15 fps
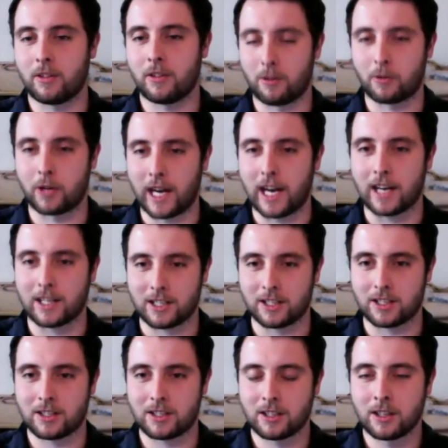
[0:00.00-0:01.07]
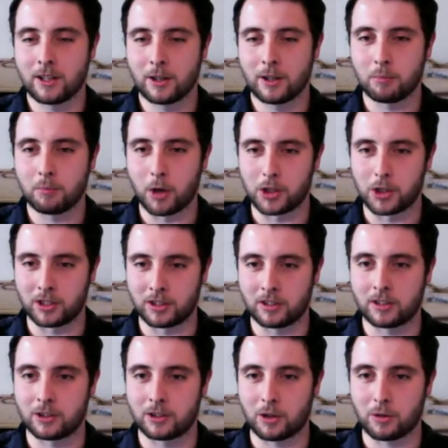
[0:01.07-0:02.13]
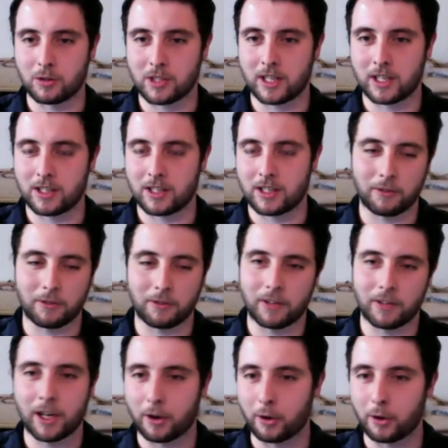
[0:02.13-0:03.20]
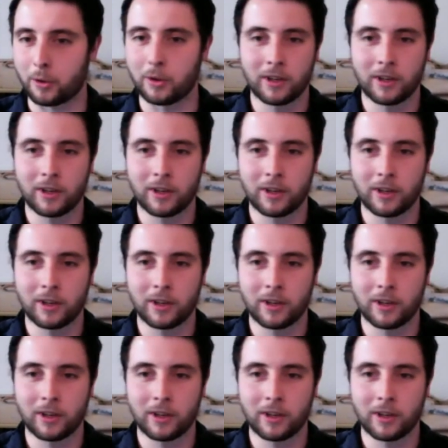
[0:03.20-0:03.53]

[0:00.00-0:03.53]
a three-axis motion control set. So for video,